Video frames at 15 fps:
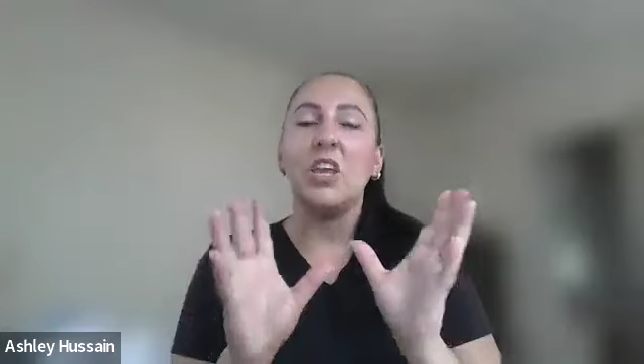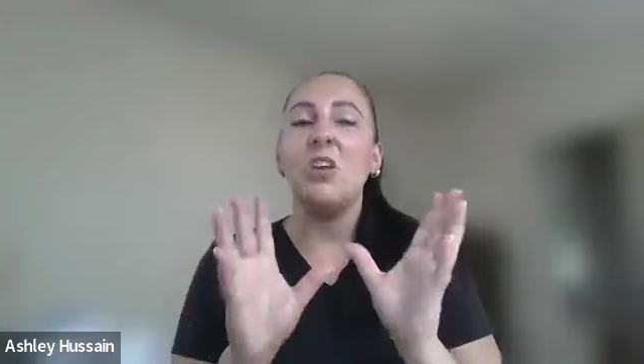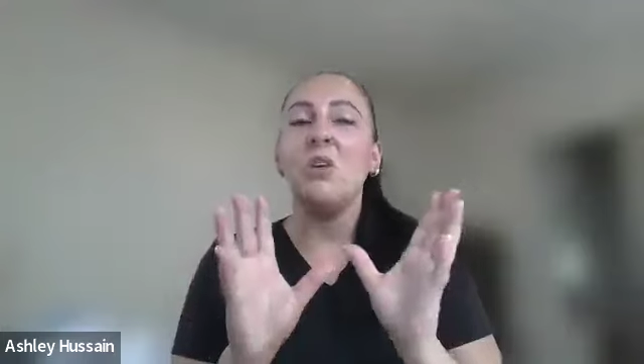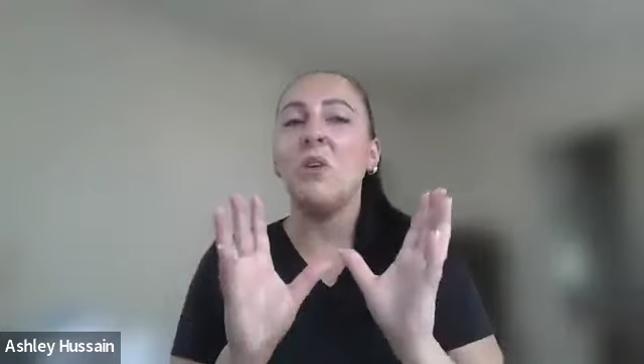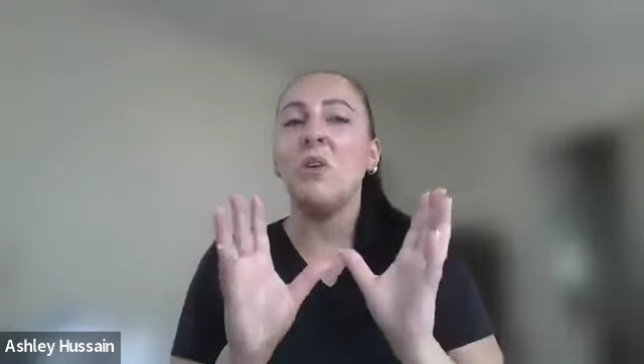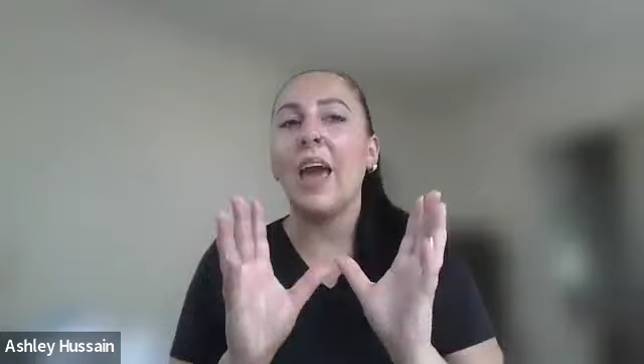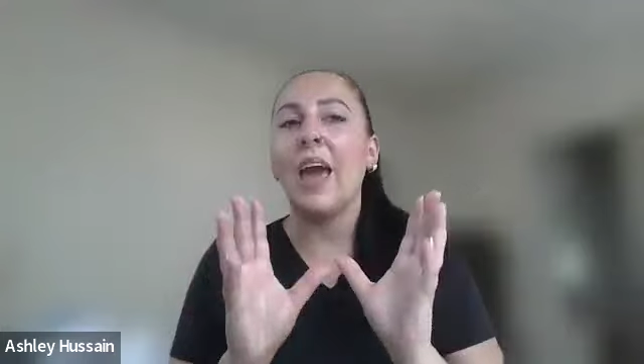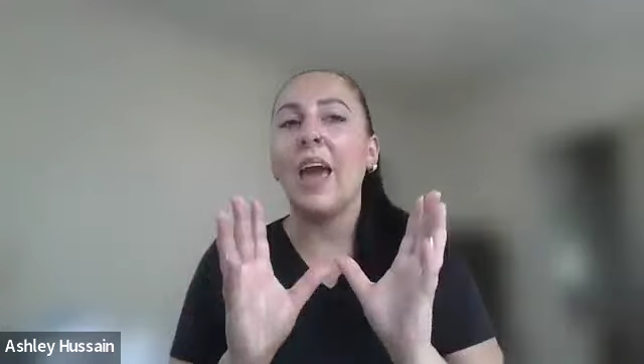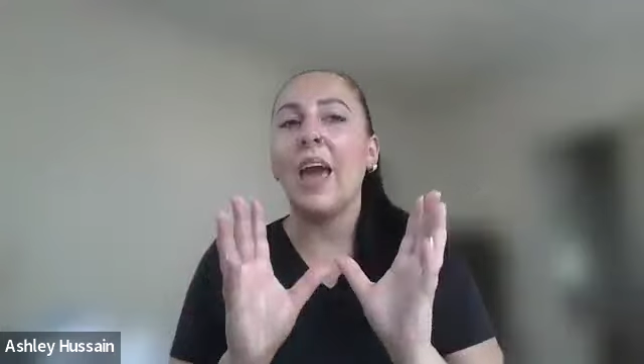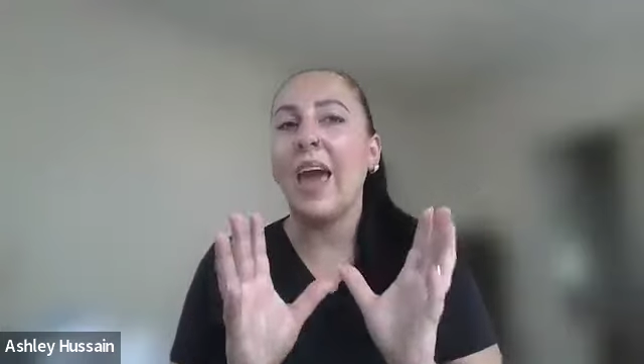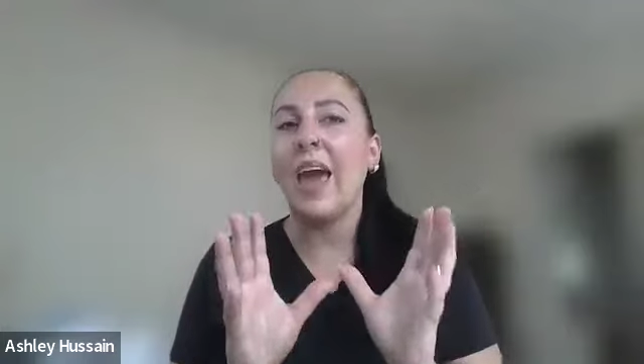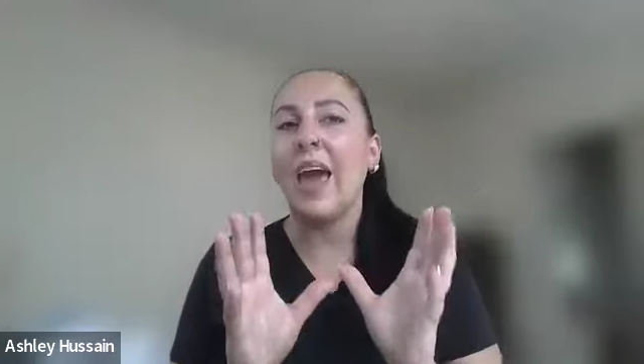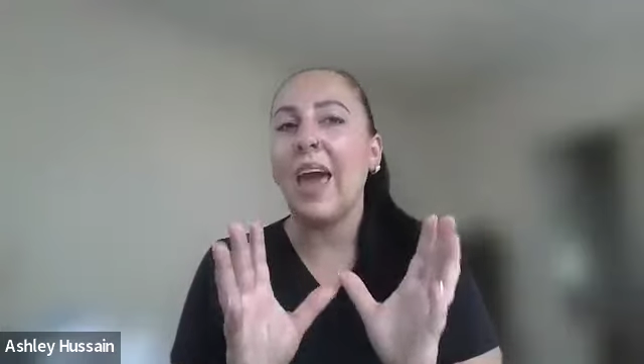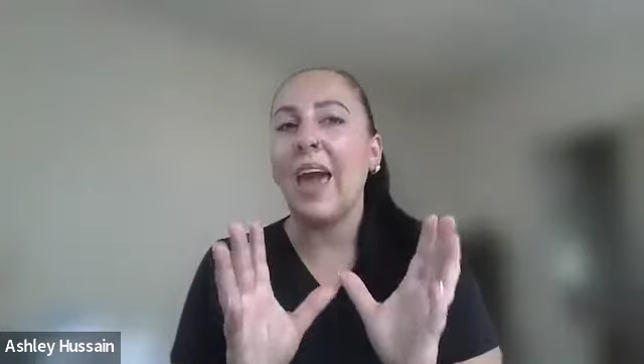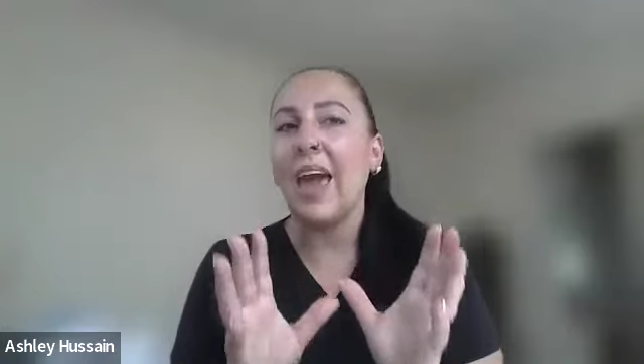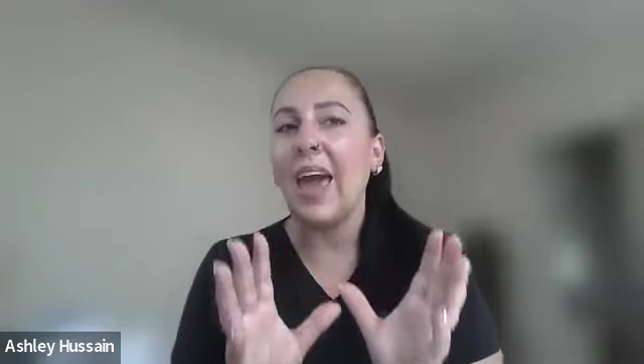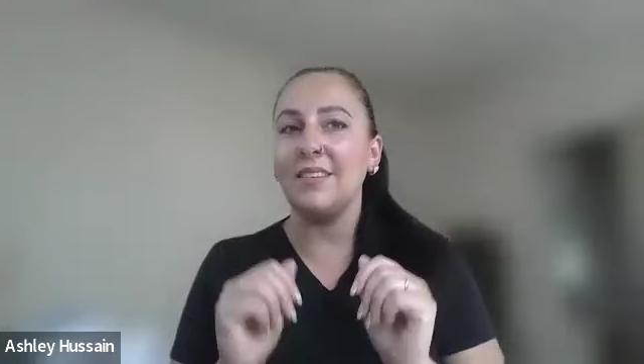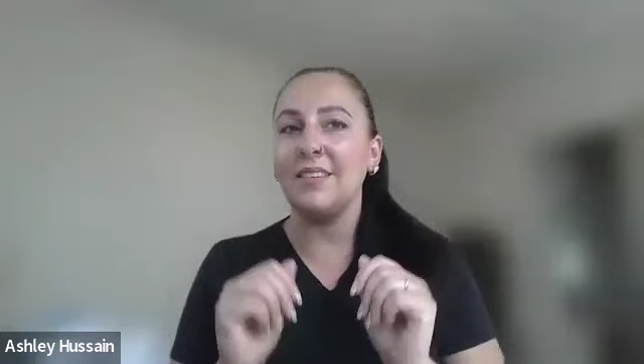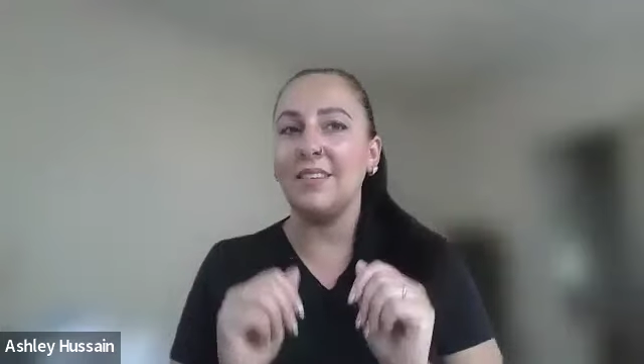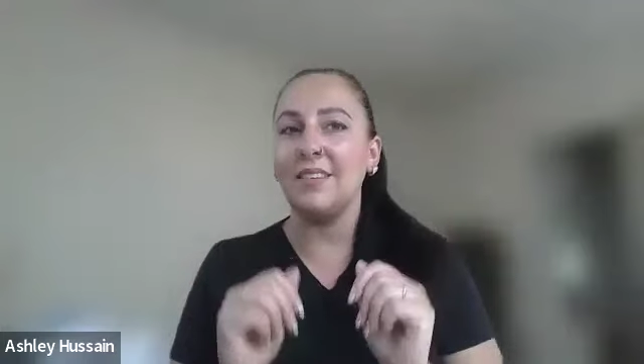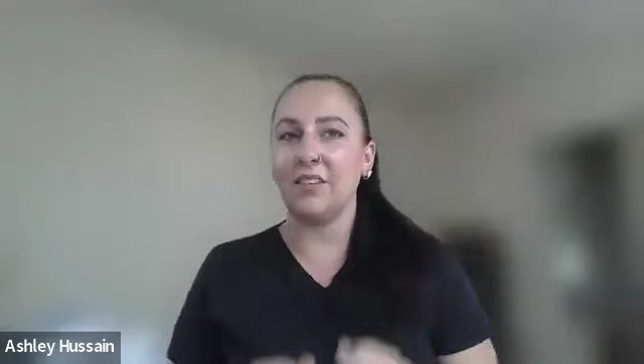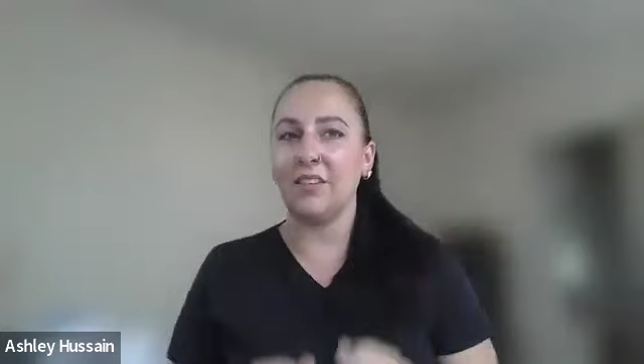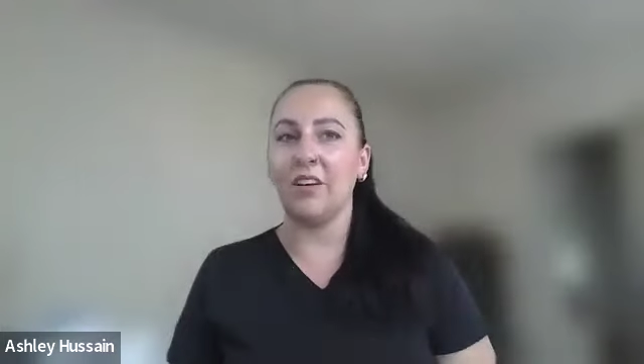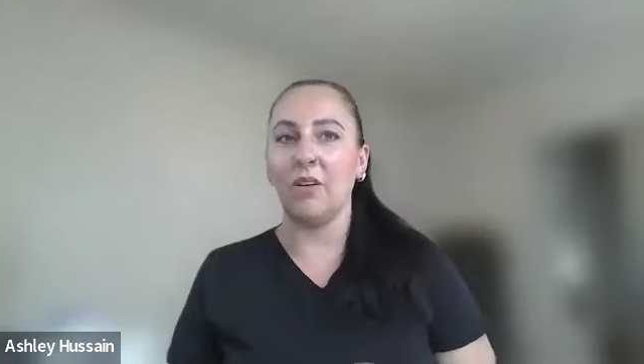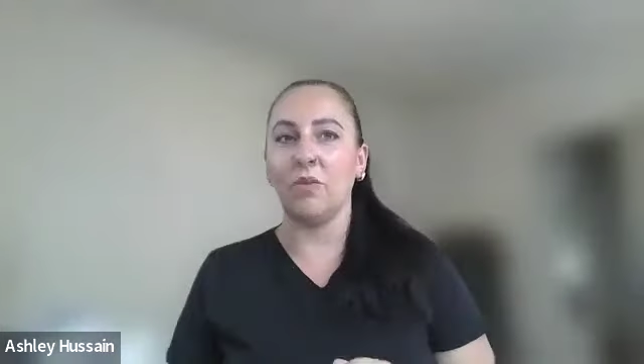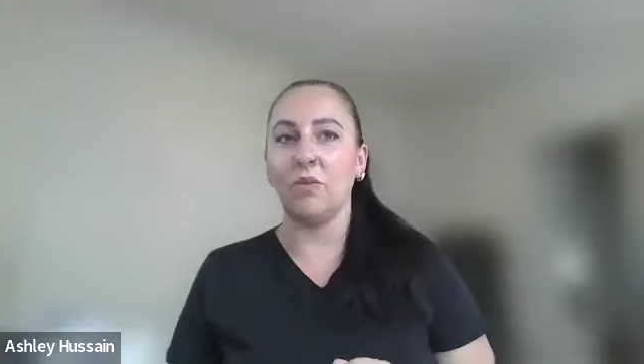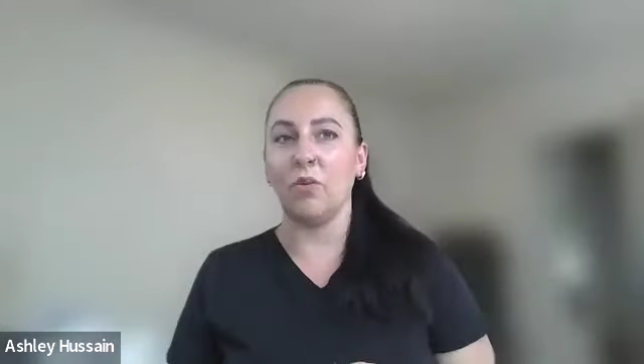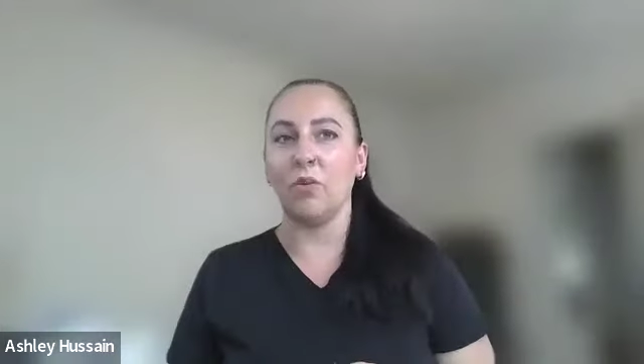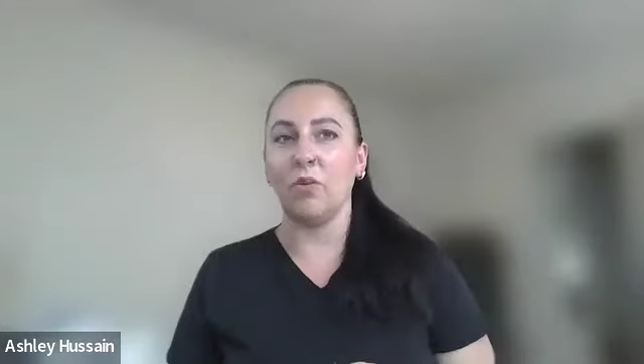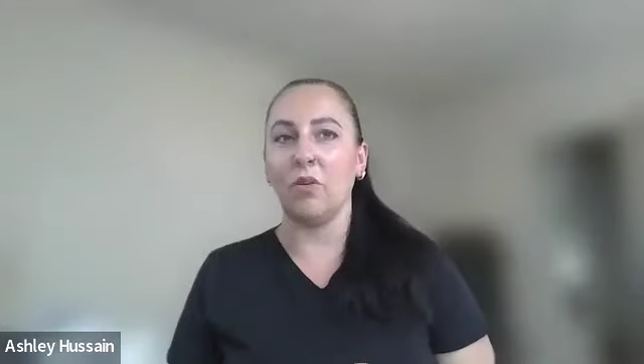you can
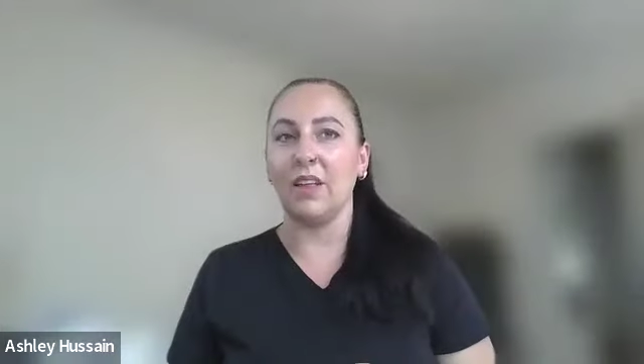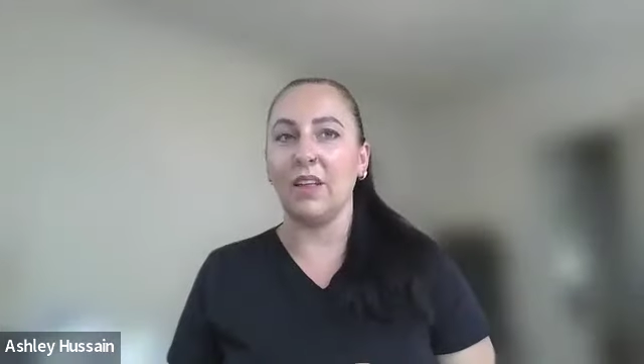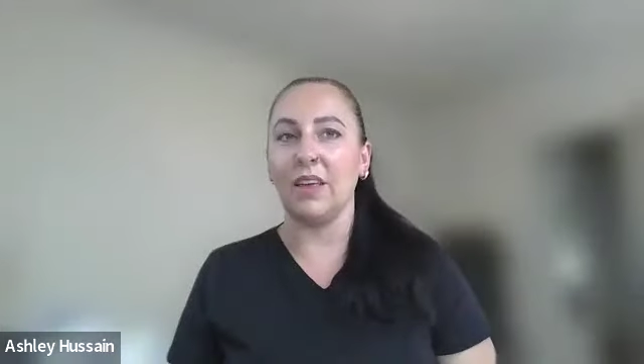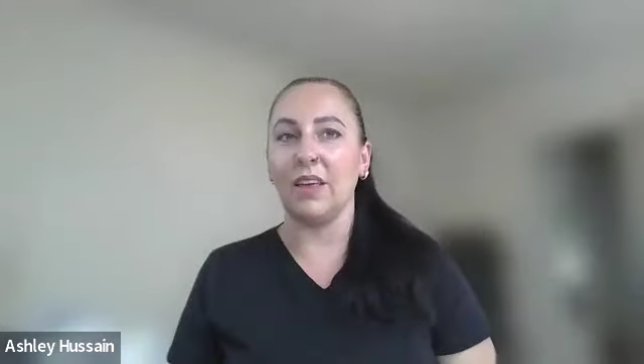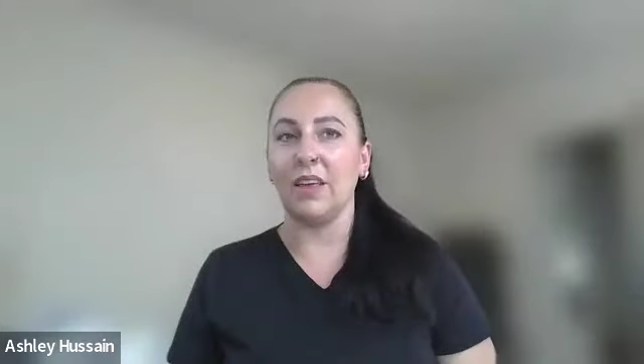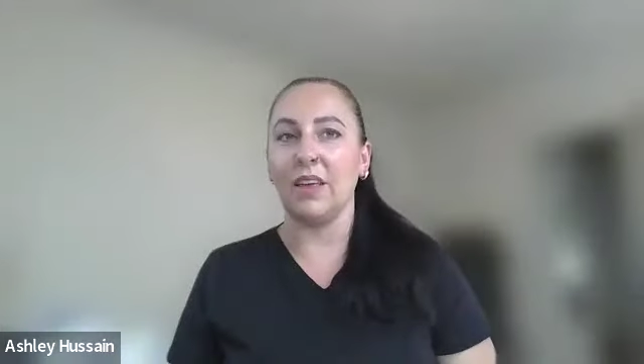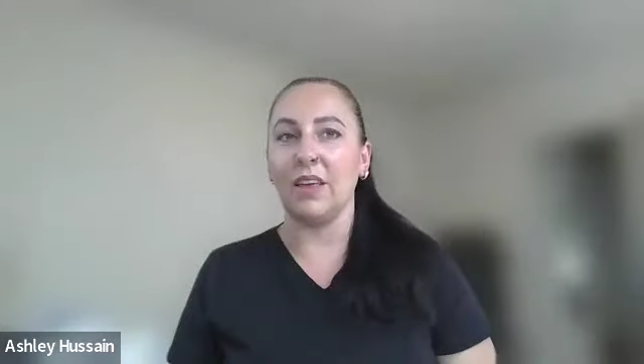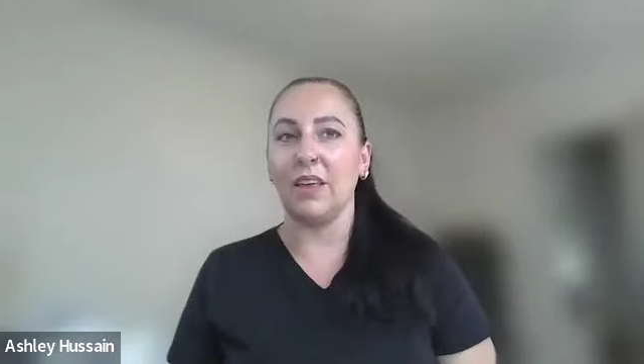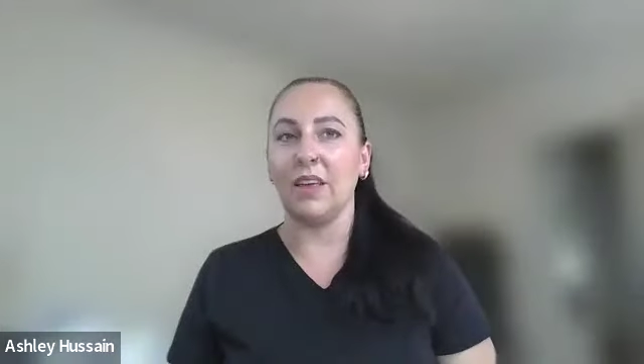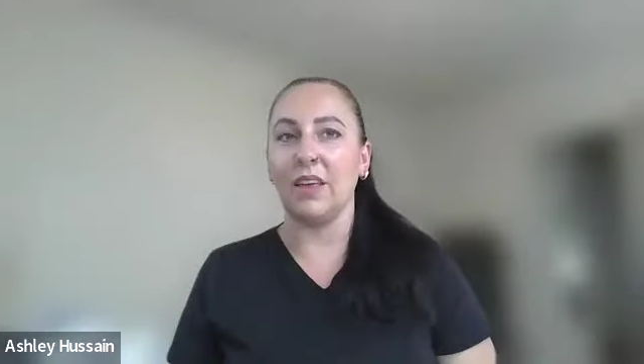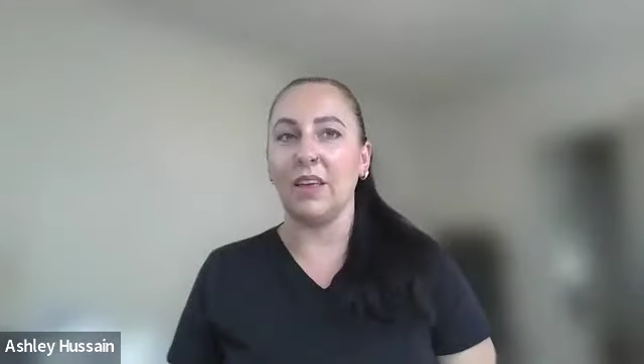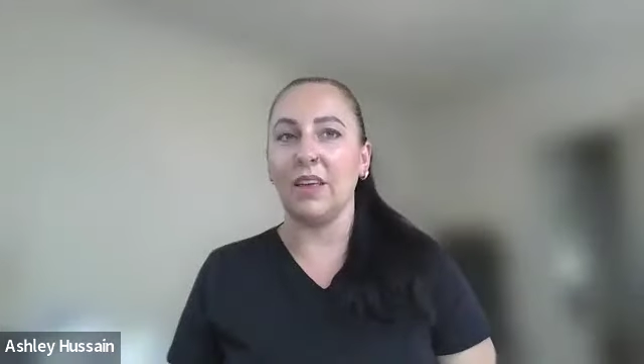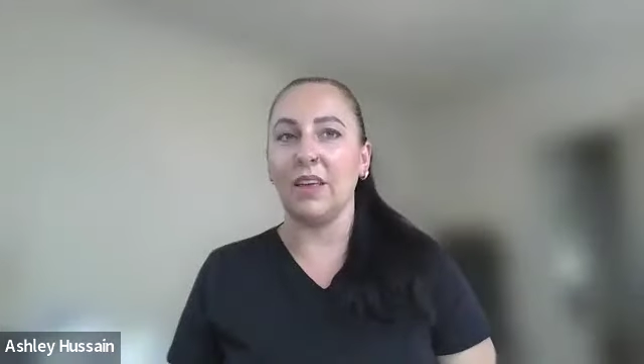start a role like that,